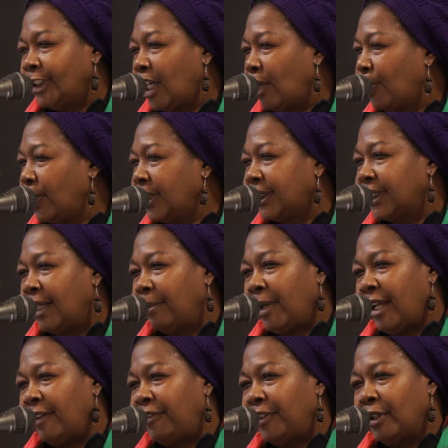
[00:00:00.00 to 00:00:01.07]
I want to say
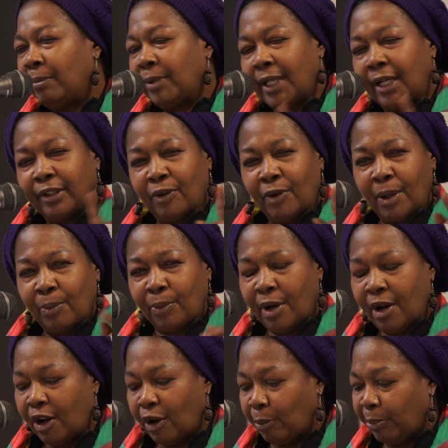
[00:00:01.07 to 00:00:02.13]
Mayfield, but I know I'm
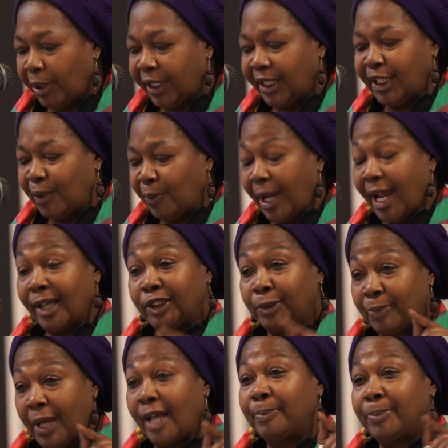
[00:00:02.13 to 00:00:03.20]
wrong. But anyway,
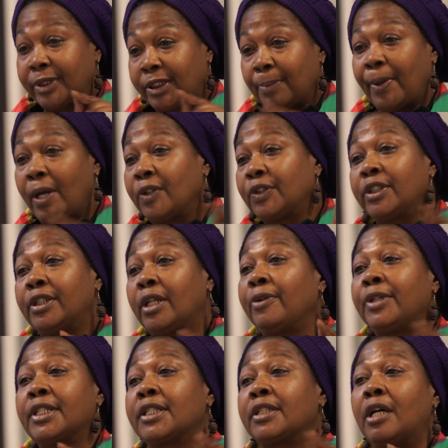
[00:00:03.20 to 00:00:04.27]
I'm supposed to know
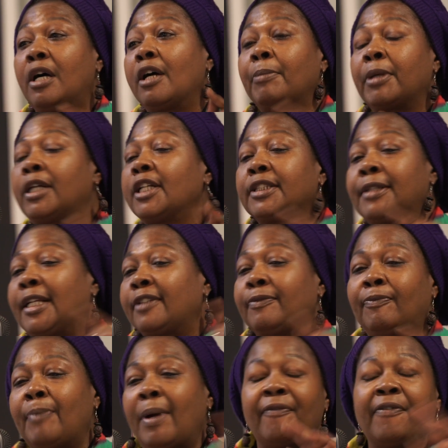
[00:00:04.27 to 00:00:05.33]
this song because
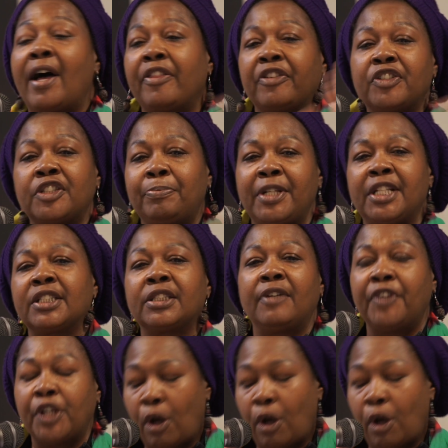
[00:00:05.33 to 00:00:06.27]
my father speaks of